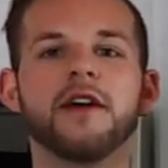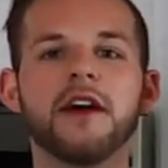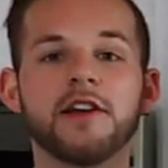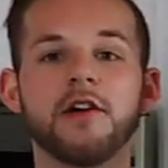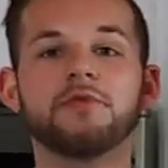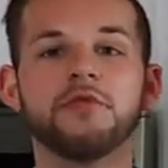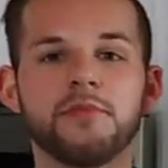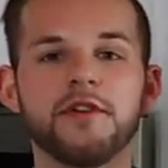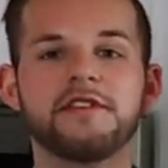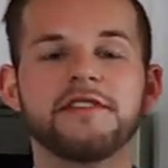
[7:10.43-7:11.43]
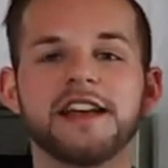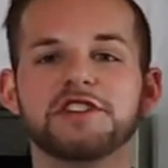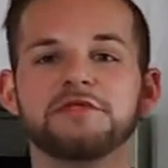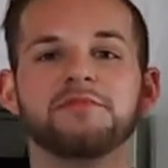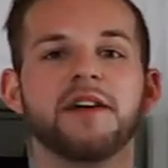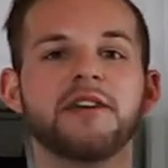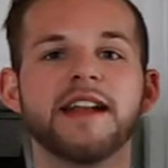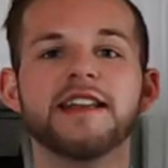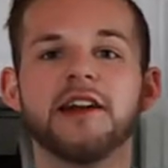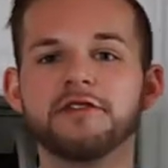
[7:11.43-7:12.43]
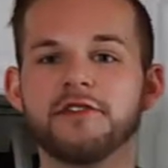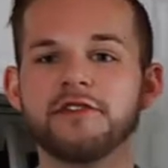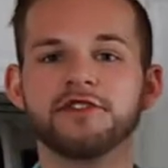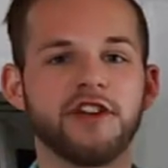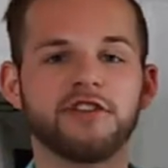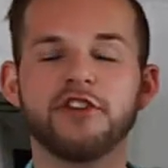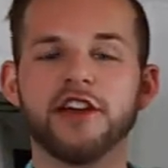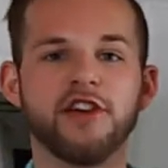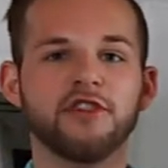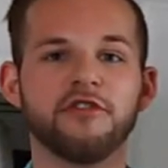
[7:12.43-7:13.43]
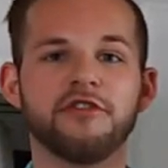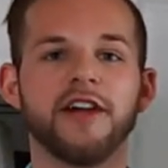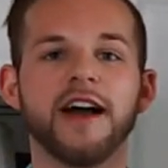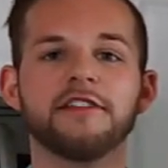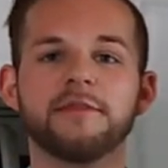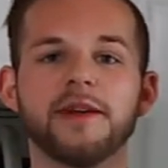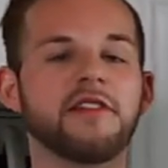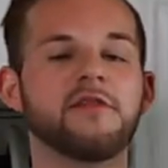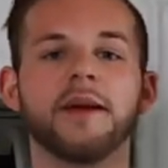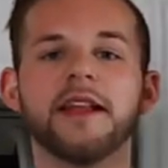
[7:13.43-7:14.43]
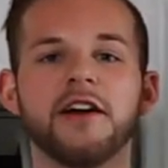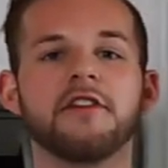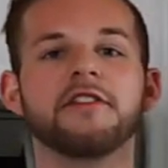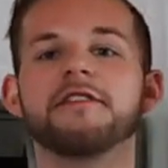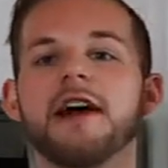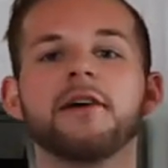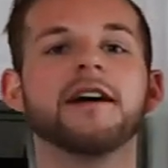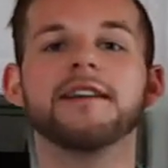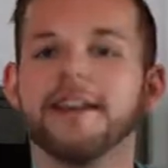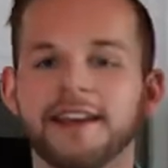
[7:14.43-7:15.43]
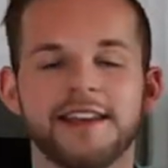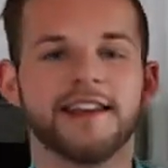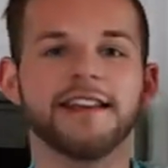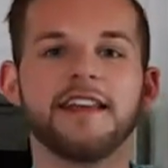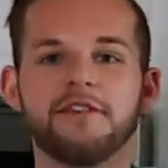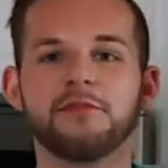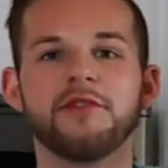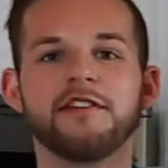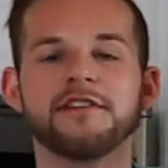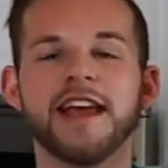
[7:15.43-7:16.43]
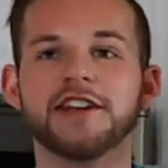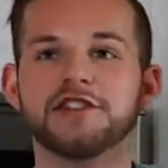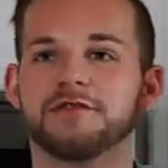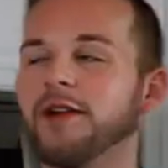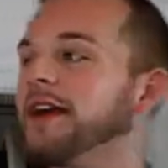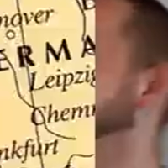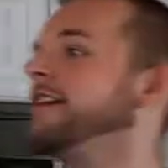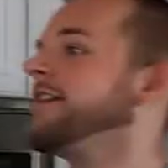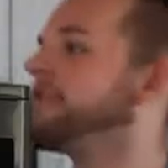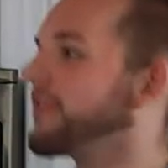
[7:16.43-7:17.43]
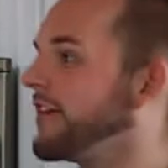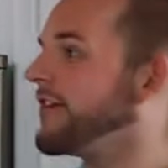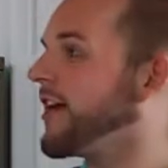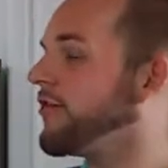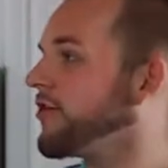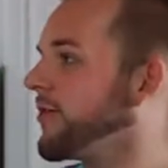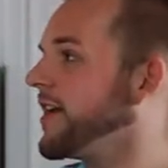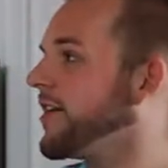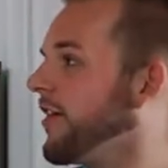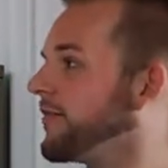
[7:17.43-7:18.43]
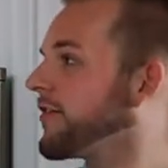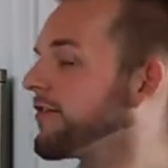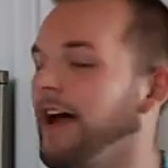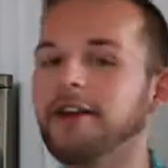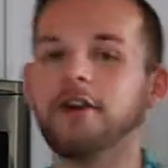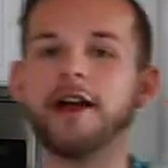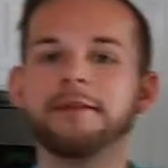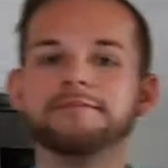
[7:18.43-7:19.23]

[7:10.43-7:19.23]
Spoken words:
go through the presentation without any notes, just looking on your slides, because everybody knows that's how a kid gives a presentation, right? You're sitting there, you're reading off the slide. Okay.